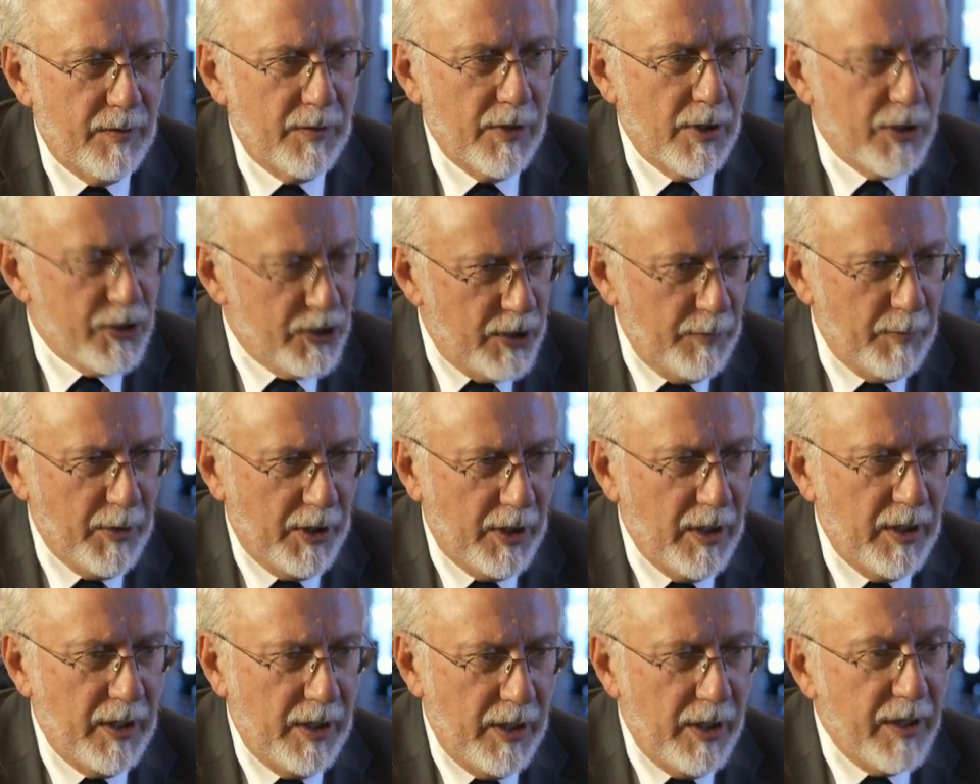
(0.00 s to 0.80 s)
are
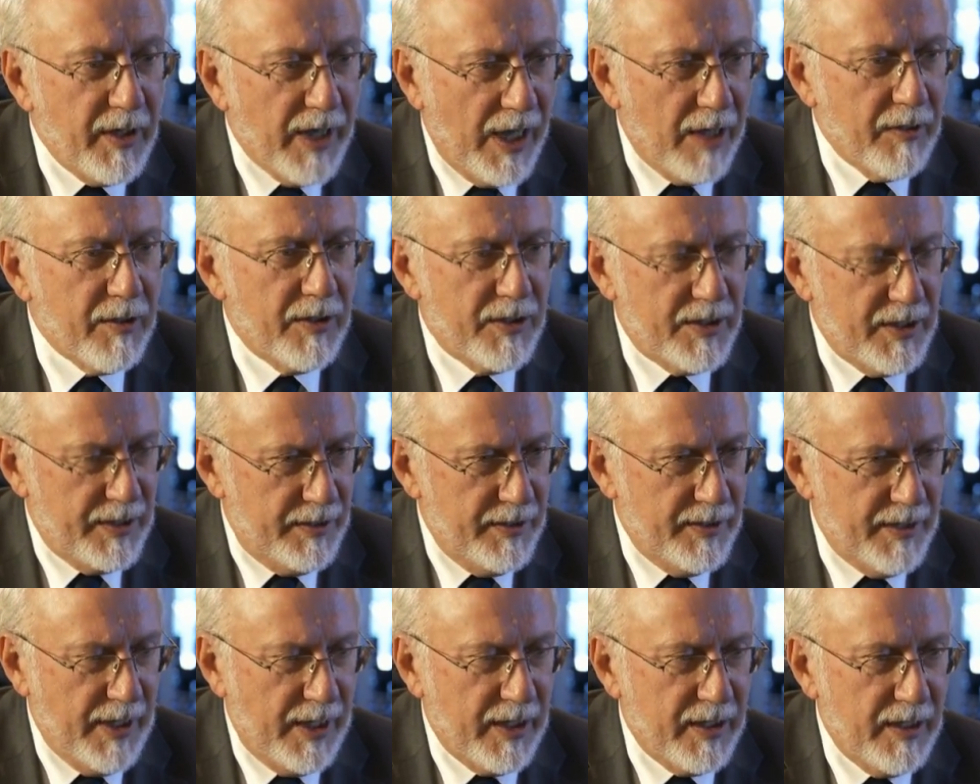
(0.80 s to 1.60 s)
typically another
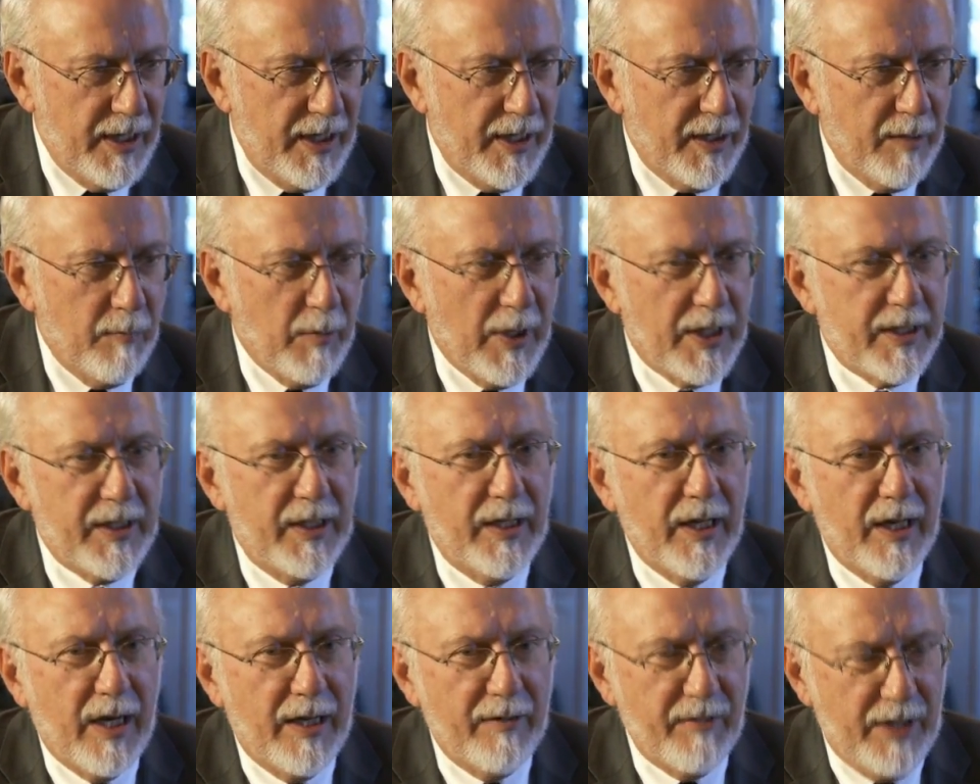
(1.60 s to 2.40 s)
technique, but
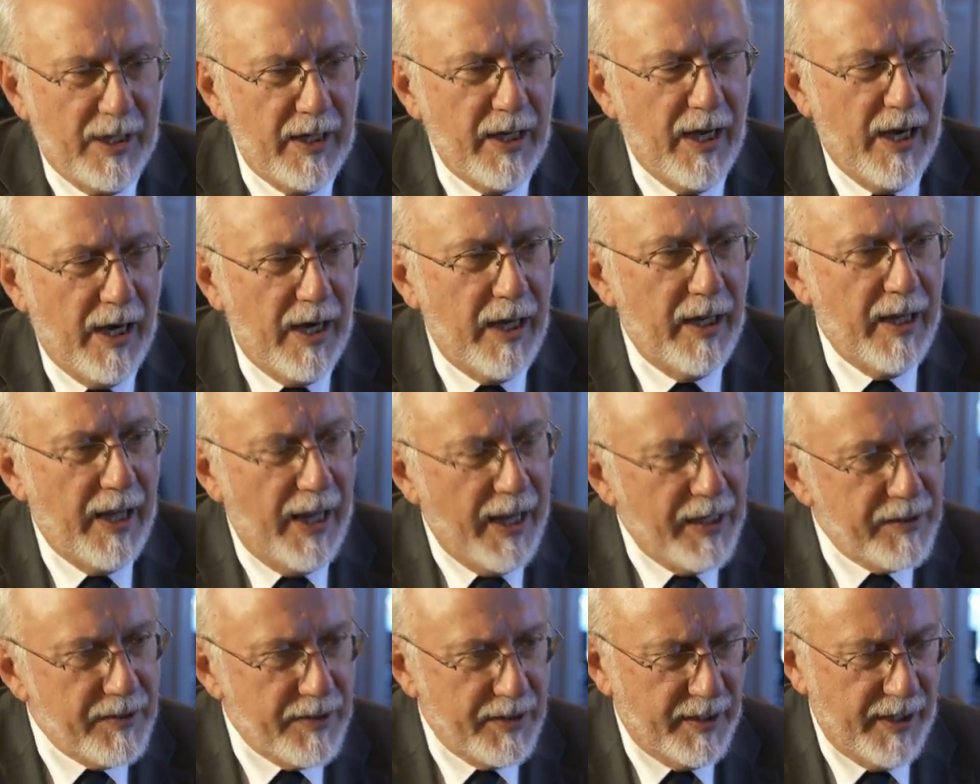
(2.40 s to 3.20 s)
in really
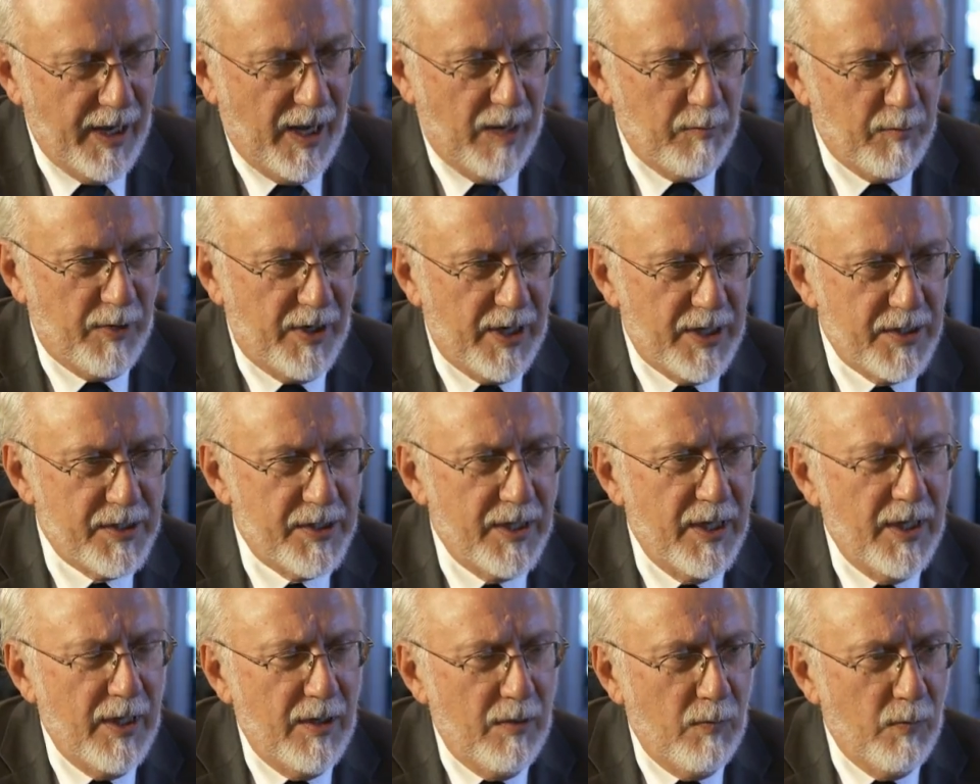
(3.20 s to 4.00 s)
high-end cameras,
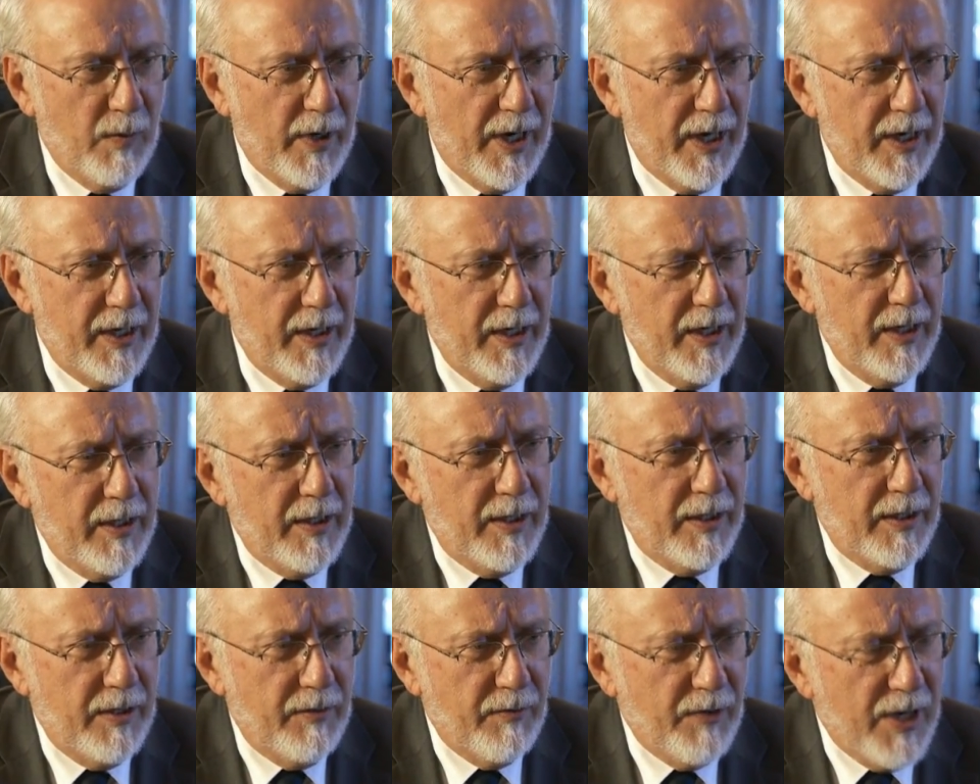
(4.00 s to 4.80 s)
where
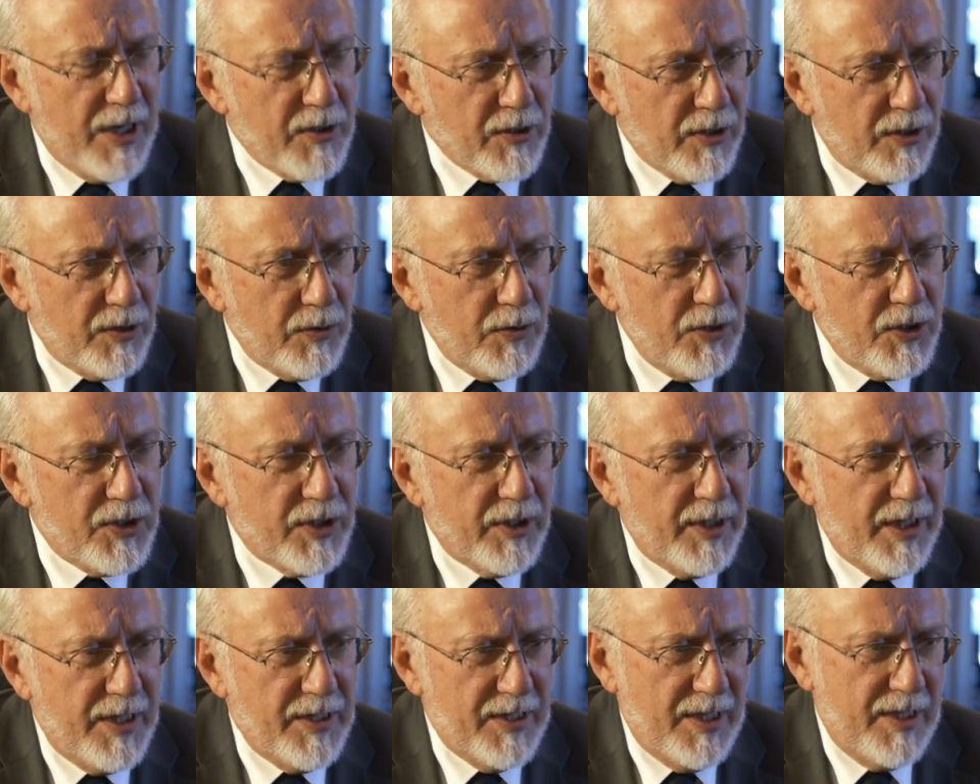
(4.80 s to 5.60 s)

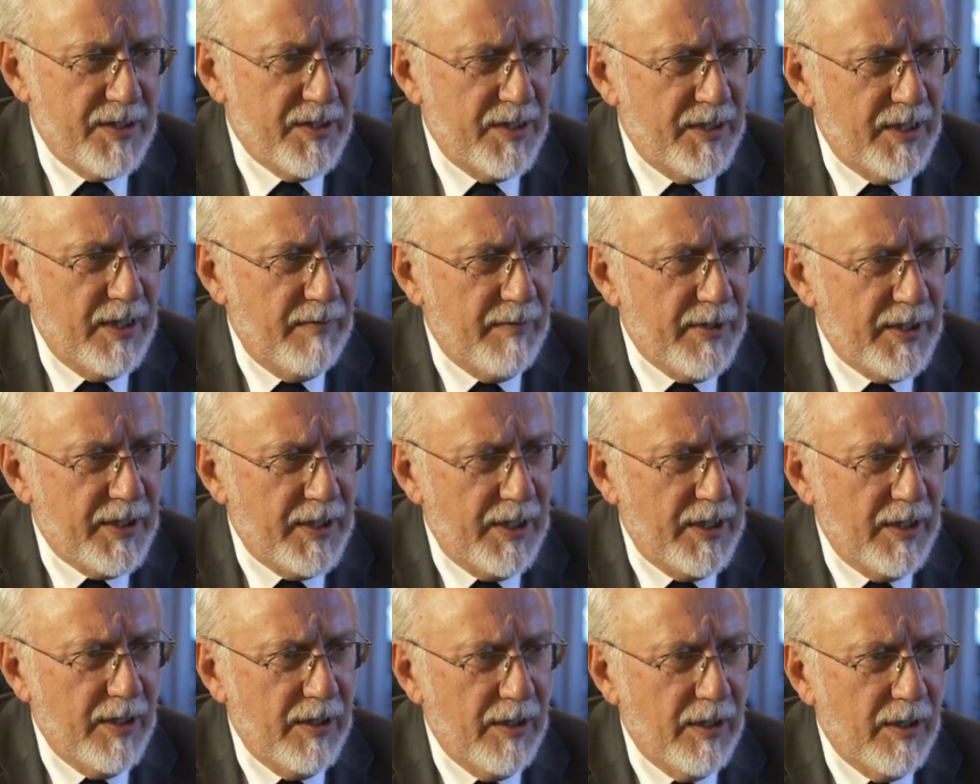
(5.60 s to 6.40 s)
resolution and
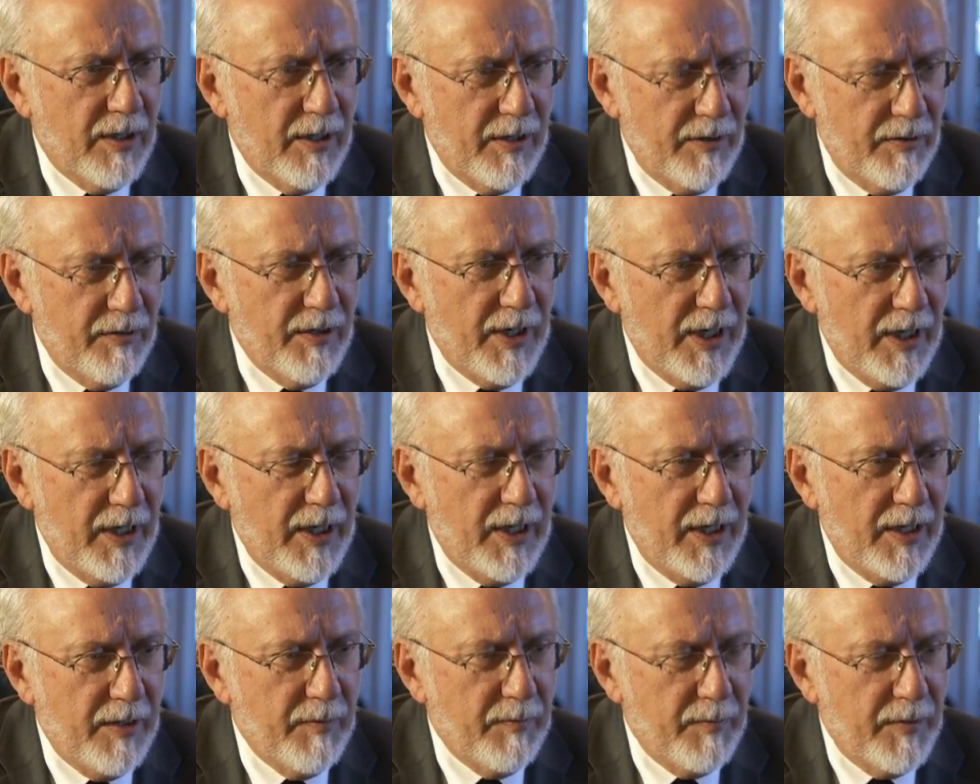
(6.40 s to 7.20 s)
sensitivity are
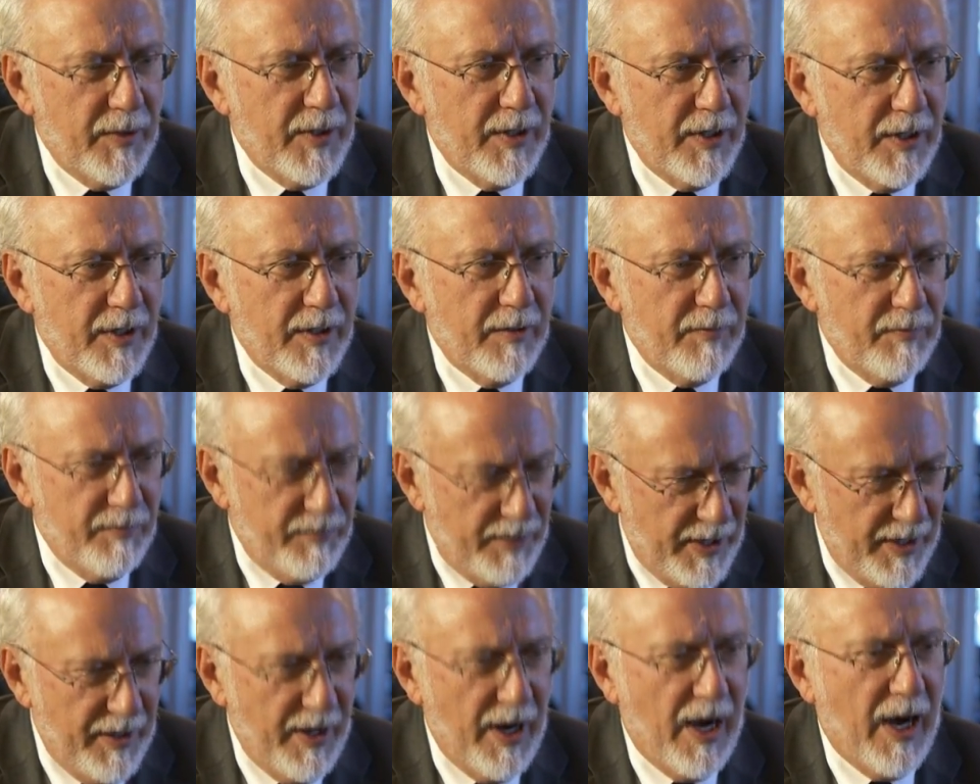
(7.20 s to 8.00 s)
really
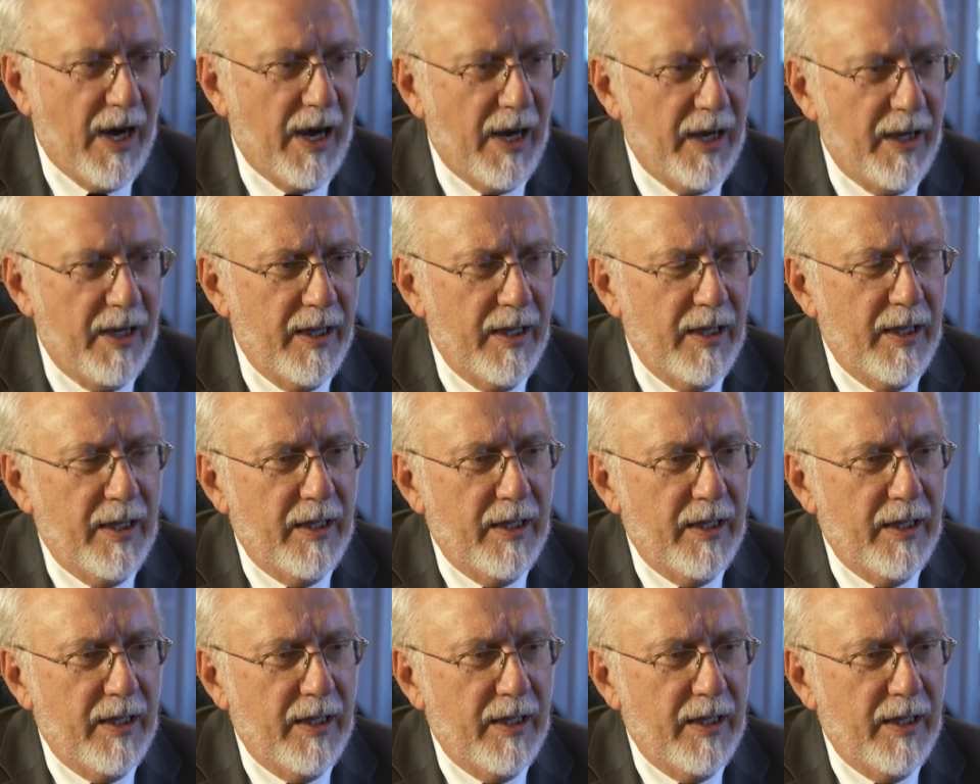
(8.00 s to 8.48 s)
very high,